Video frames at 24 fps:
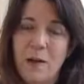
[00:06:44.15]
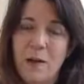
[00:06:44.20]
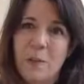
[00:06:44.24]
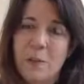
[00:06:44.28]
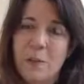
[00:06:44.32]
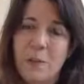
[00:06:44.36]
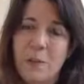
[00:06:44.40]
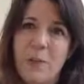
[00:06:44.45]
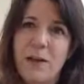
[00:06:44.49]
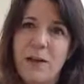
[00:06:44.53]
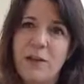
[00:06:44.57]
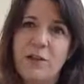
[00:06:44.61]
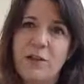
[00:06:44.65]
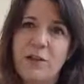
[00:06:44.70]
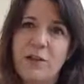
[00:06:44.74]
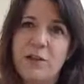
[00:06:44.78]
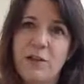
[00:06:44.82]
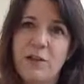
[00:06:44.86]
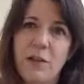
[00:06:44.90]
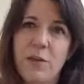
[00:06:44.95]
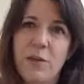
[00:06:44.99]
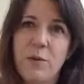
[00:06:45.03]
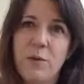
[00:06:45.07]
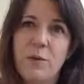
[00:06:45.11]
But managers
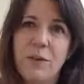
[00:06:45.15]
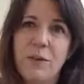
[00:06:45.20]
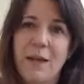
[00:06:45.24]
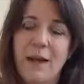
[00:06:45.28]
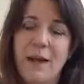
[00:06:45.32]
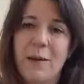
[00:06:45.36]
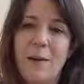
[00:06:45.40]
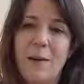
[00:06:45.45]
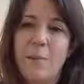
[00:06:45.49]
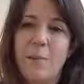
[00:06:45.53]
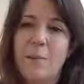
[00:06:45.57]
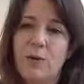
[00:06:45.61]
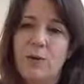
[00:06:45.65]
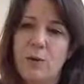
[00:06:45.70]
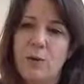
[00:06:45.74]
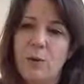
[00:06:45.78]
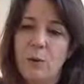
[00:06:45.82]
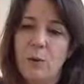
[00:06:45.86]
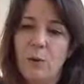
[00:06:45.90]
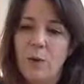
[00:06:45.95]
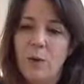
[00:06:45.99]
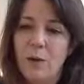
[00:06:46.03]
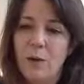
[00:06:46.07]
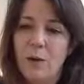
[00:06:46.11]
can use them
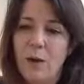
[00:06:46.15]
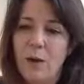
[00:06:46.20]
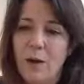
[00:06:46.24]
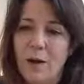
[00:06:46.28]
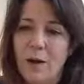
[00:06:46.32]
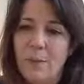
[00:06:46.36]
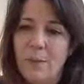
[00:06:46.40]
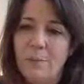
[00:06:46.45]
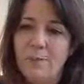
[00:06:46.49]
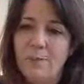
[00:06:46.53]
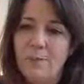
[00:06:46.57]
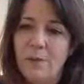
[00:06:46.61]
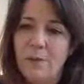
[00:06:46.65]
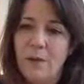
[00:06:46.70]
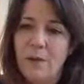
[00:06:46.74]
to um,